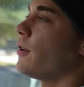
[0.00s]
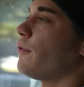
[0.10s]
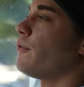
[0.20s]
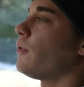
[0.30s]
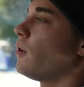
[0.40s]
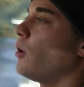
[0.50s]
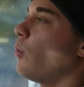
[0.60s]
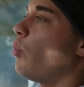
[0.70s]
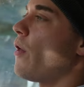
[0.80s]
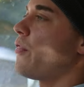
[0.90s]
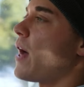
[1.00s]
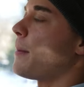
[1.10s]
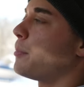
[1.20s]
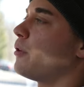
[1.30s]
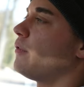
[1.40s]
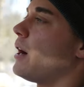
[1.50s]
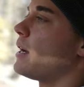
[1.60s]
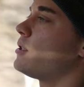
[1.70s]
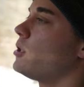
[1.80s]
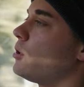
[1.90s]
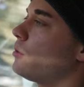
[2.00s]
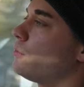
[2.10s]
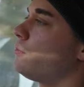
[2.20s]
of what that provides you